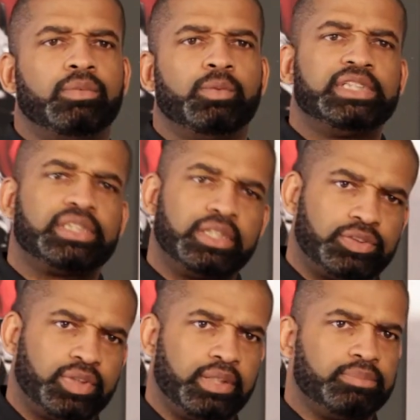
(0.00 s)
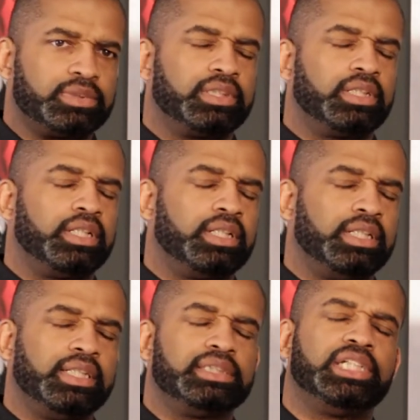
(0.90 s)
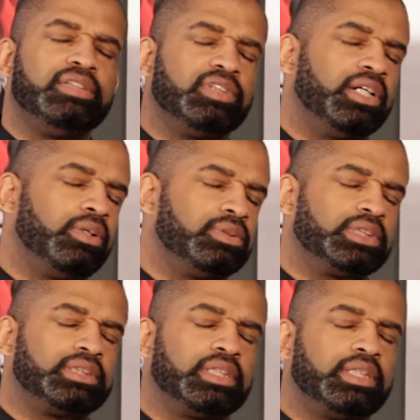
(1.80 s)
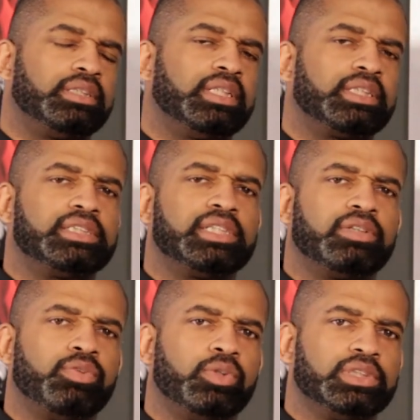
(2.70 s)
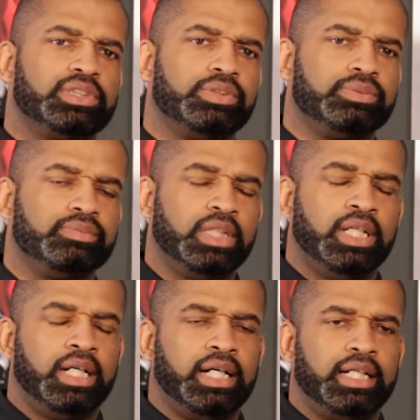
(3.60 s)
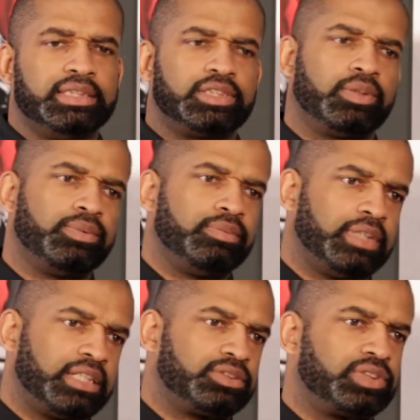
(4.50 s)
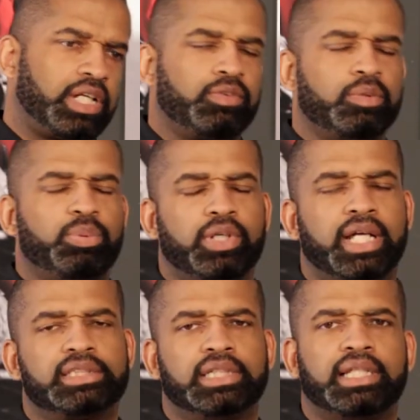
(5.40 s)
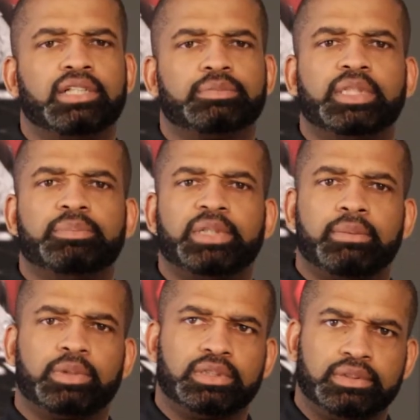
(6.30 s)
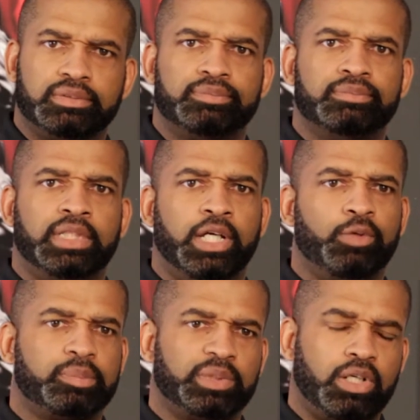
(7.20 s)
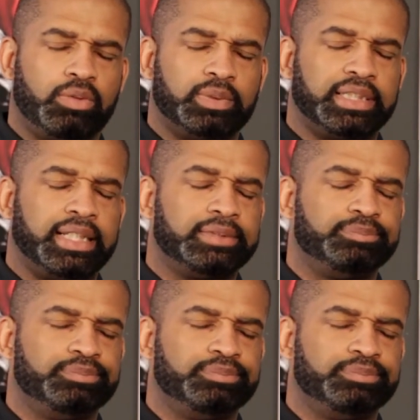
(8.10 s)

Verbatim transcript: reach their dreams and achieve the goals that they set forth to do. And so National Scouting Report actually allows me to be able to help them along with that.